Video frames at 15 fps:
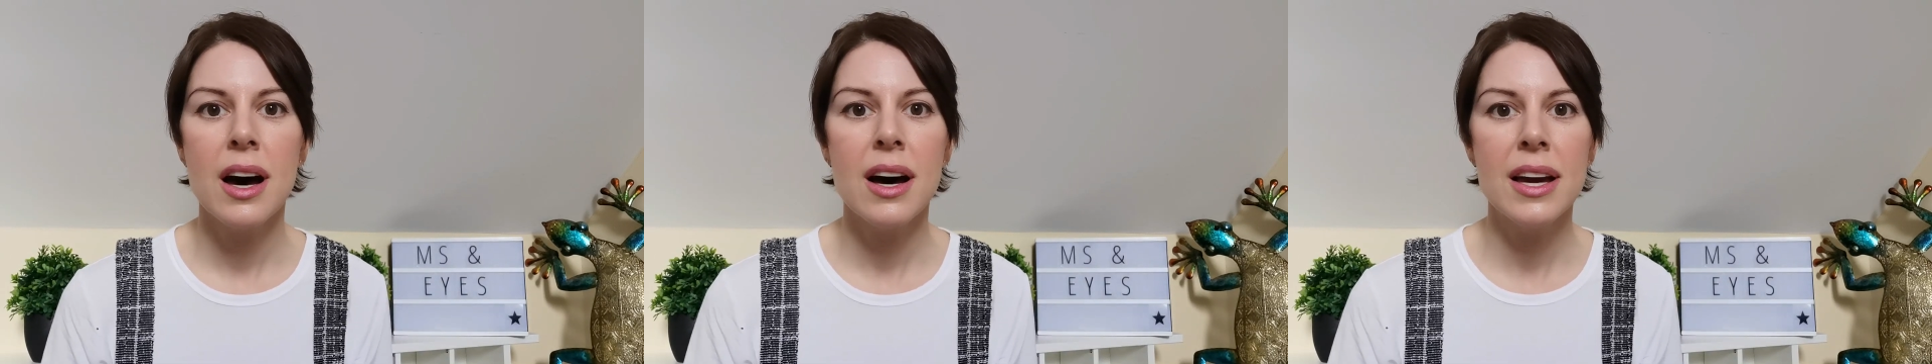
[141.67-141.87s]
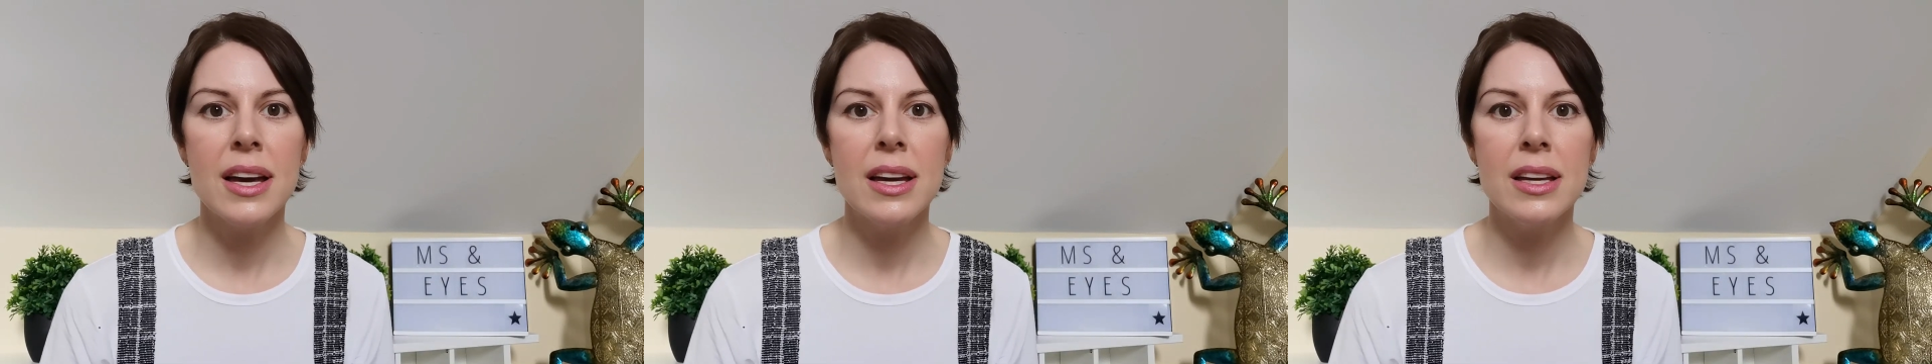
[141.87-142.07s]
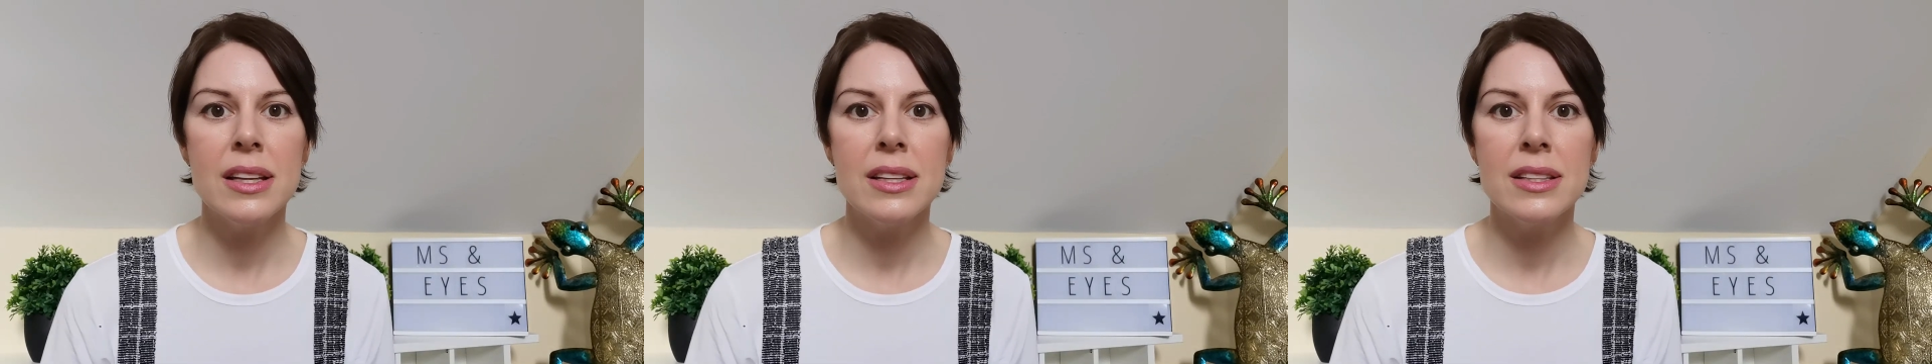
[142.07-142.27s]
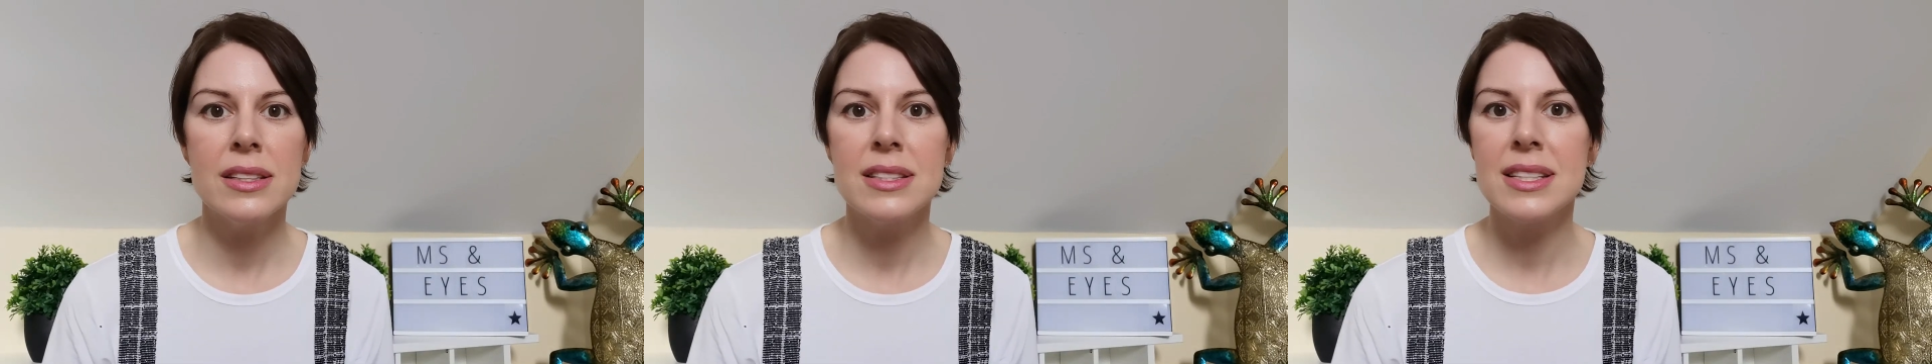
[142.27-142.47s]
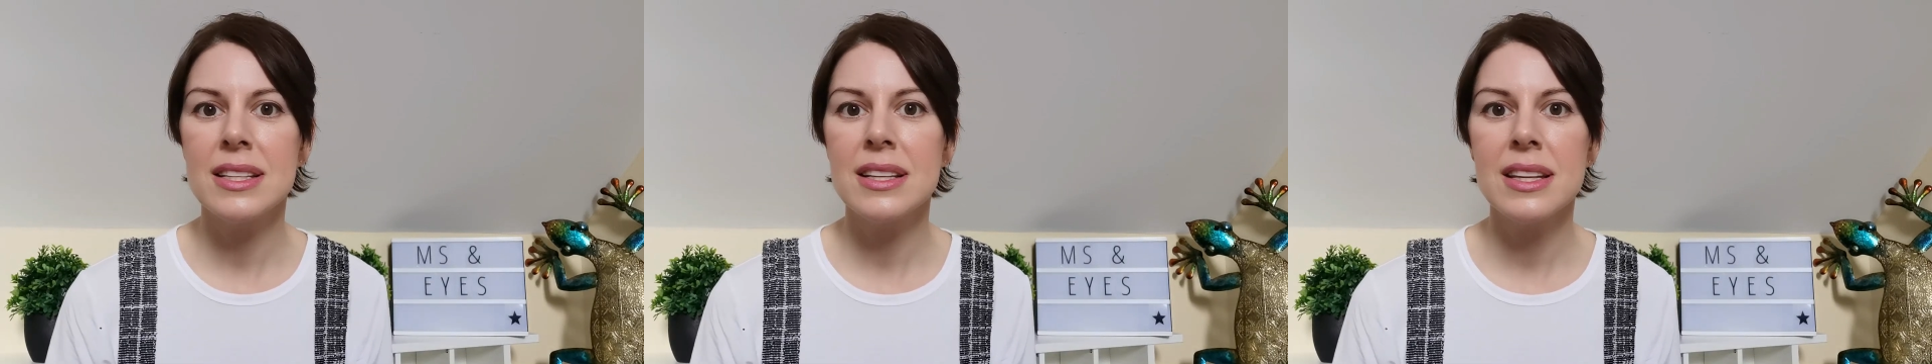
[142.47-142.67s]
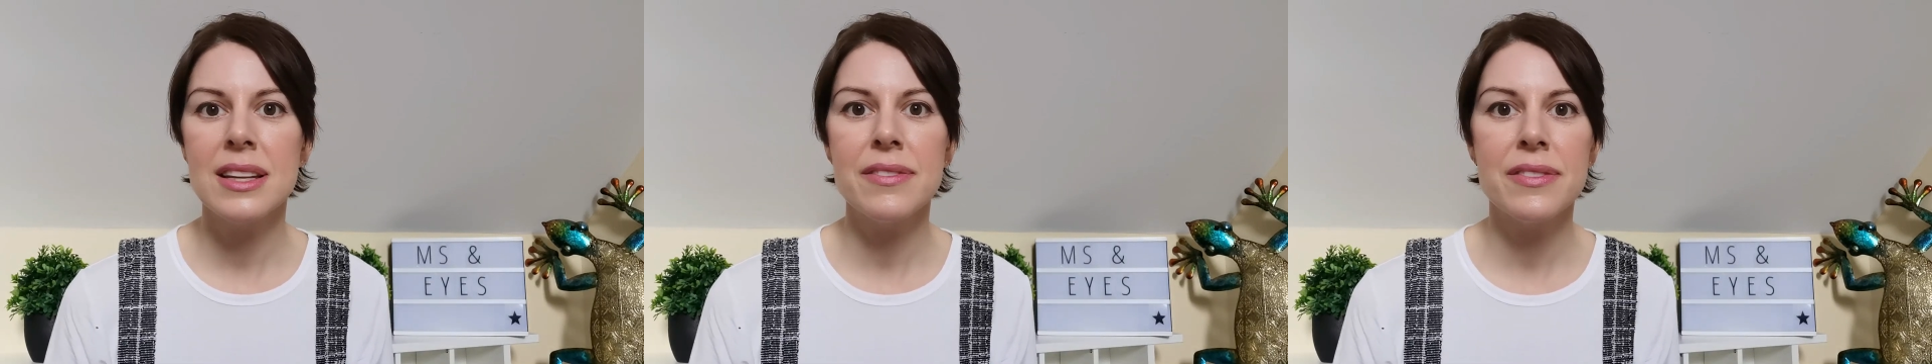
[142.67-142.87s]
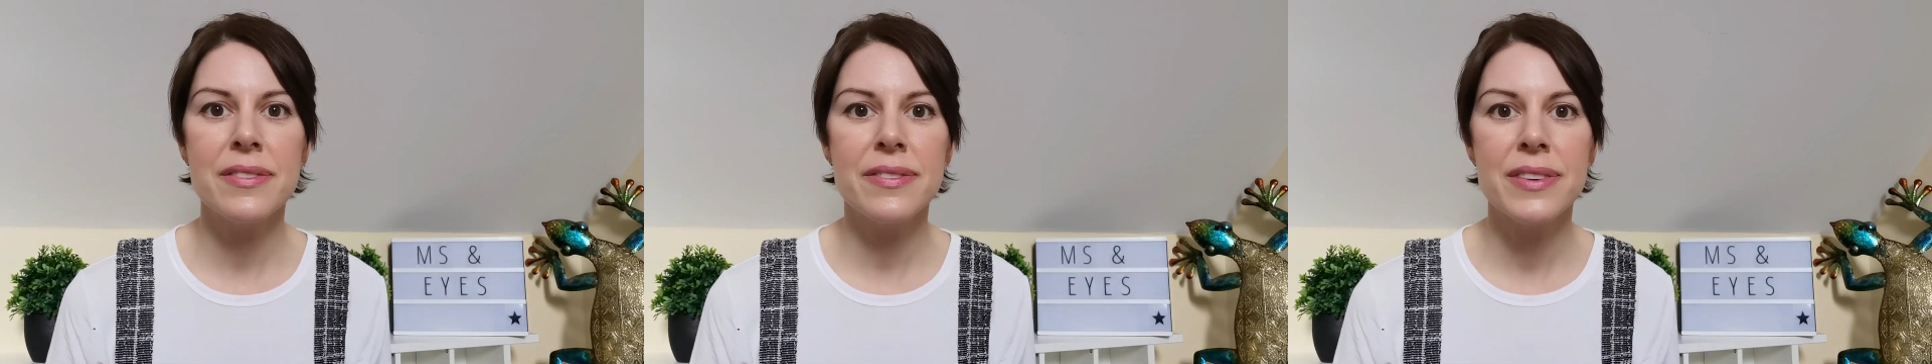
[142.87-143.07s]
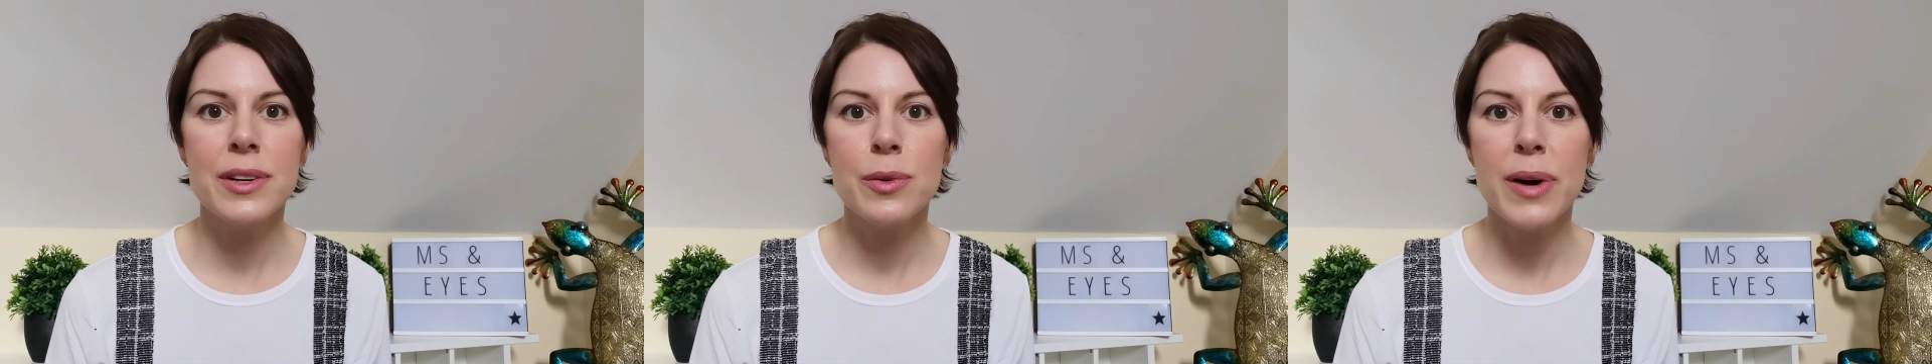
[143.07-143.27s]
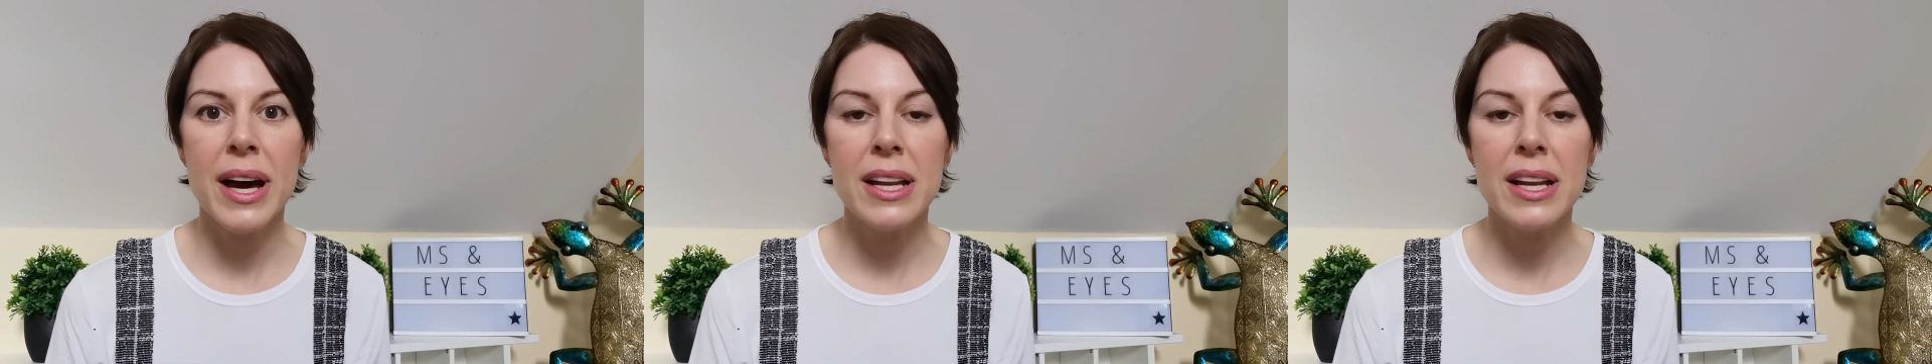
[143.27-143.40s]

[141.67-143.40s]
I didn't even feel